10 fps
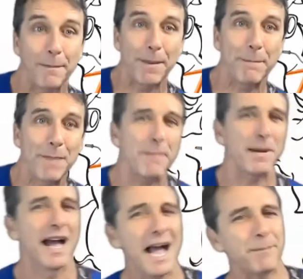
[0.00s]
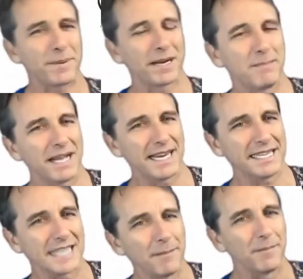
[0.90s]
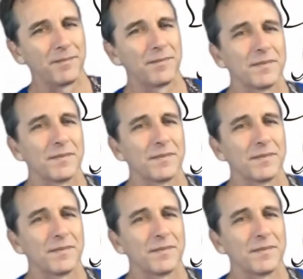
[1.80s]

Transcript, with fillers: hop, hop, hop, hop, little bunnies, hop